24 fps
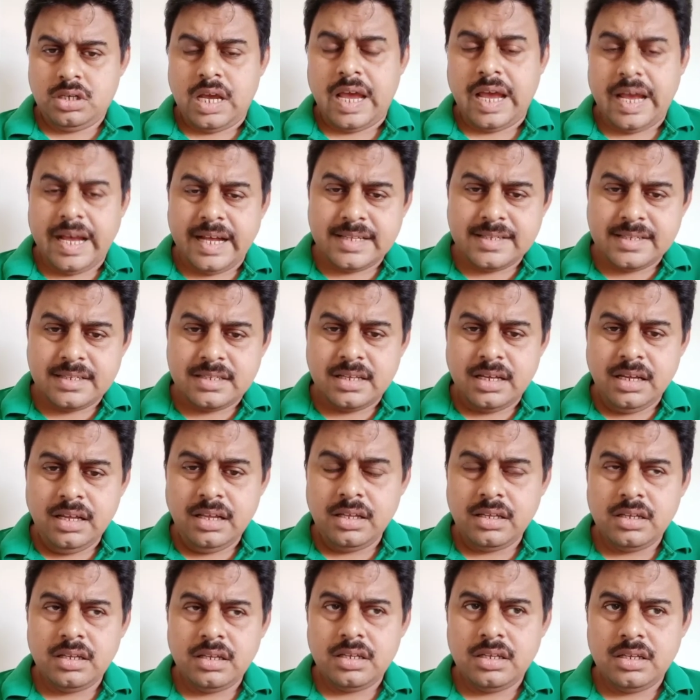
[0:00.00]
as
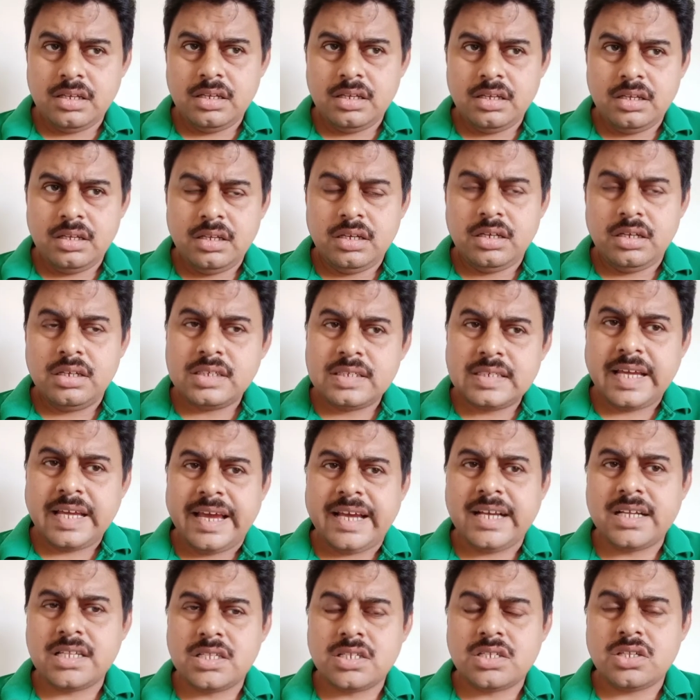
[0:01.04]
the
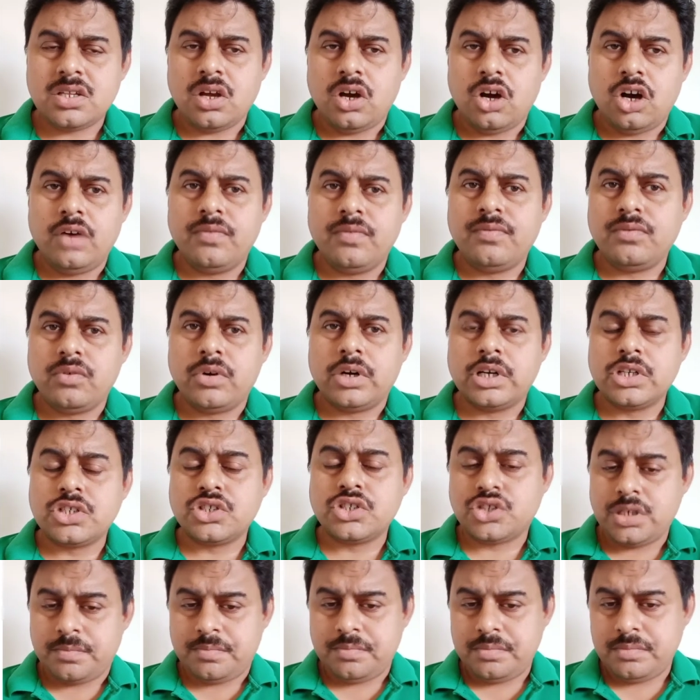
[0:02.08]
tax of
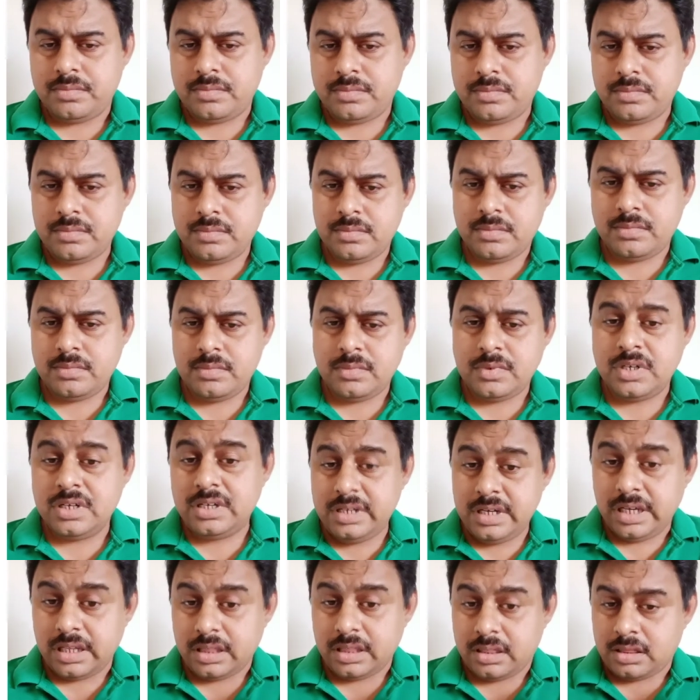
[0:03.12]
worship.
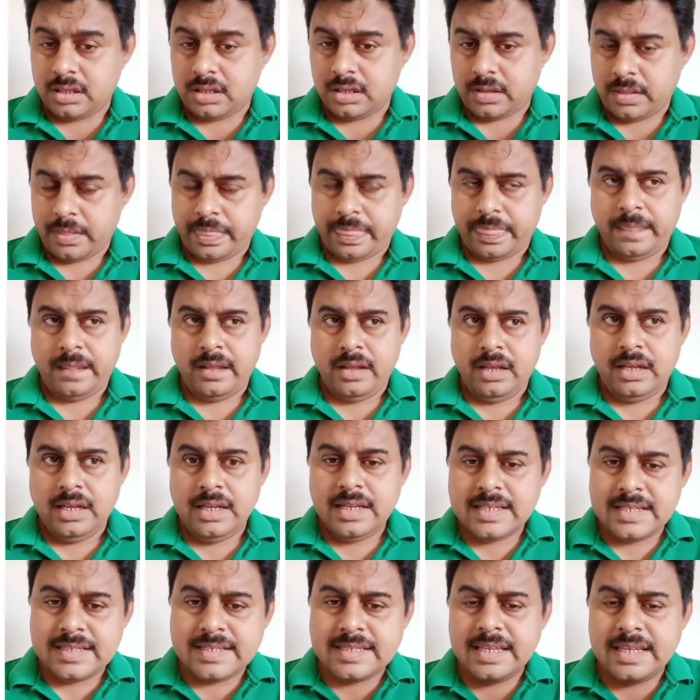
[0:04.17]
teeth.
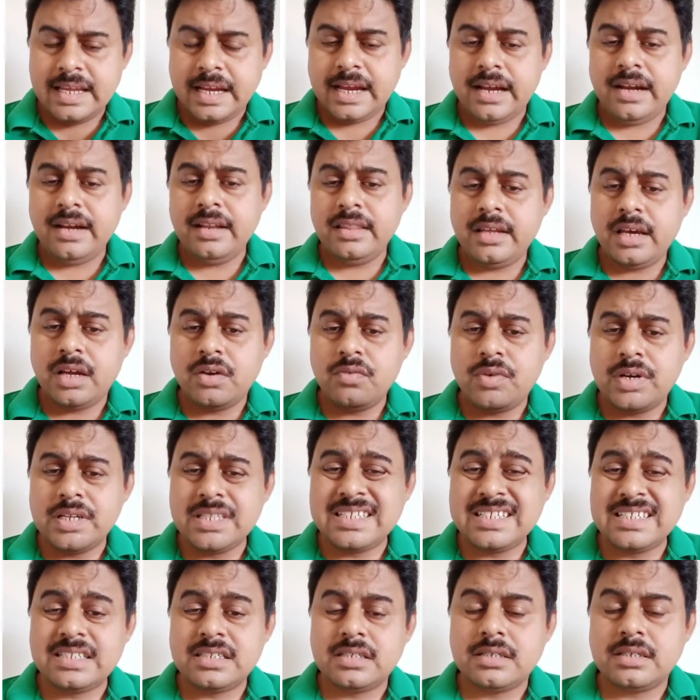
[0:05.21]
Second, there
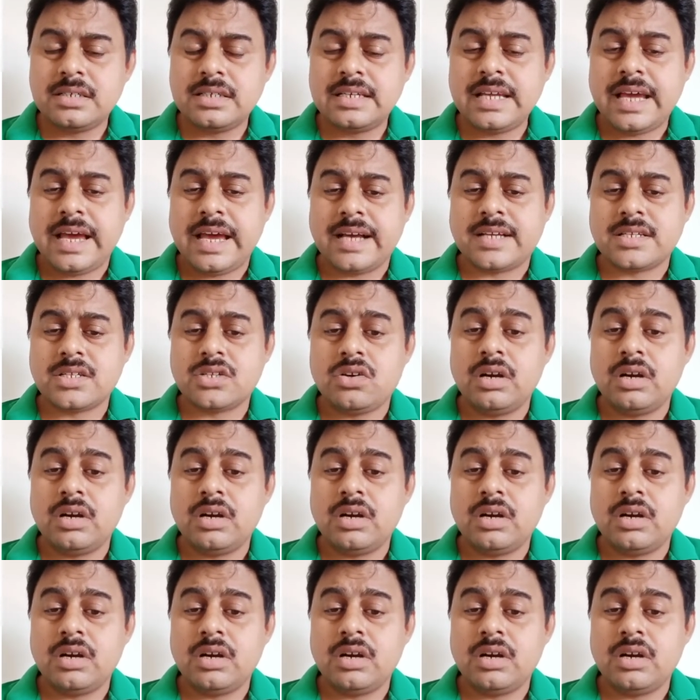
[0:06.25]
was tax